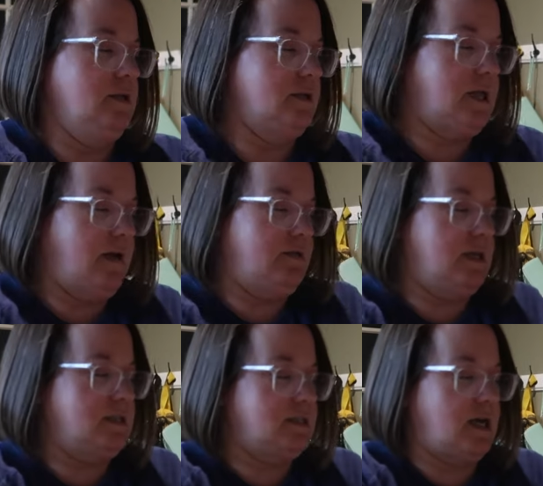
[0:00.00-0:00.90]
just have
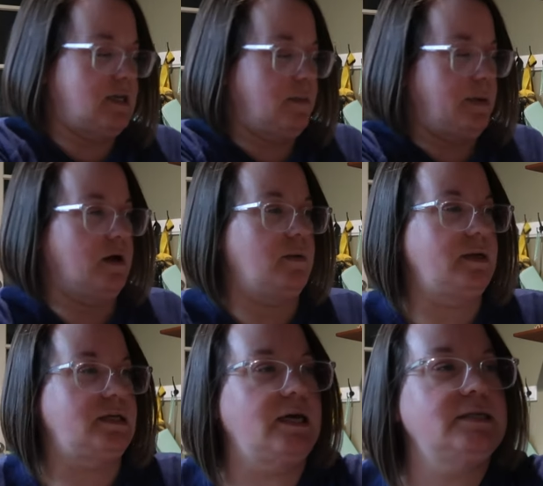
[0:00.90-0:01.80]
these stacked up here on
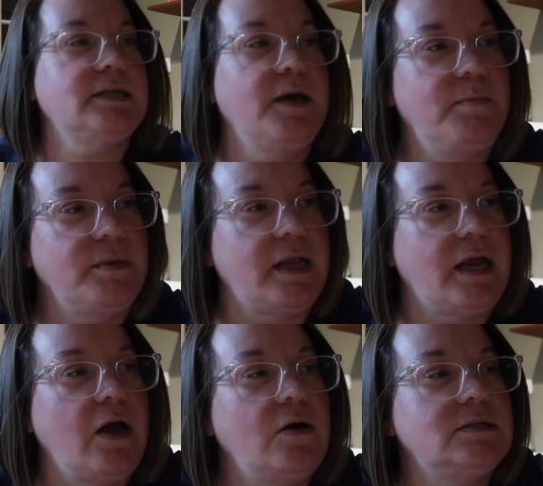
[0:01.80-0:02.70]
my desk. But then
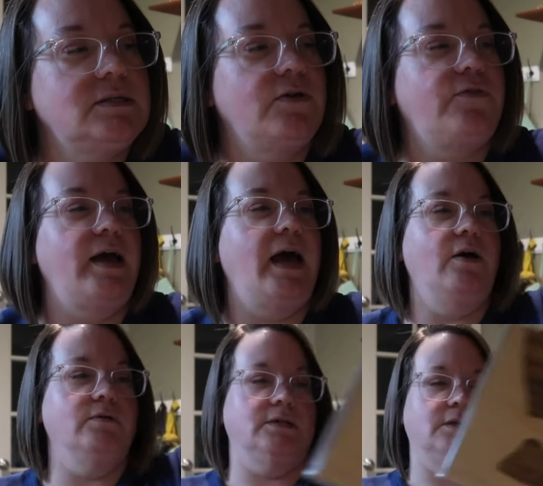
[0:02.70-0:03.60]
I also
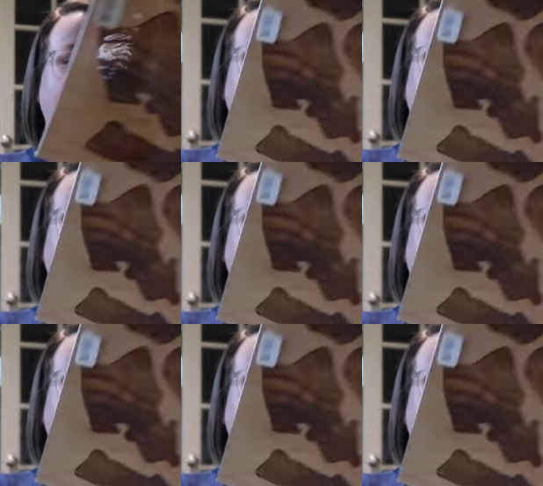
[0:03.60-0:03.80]
found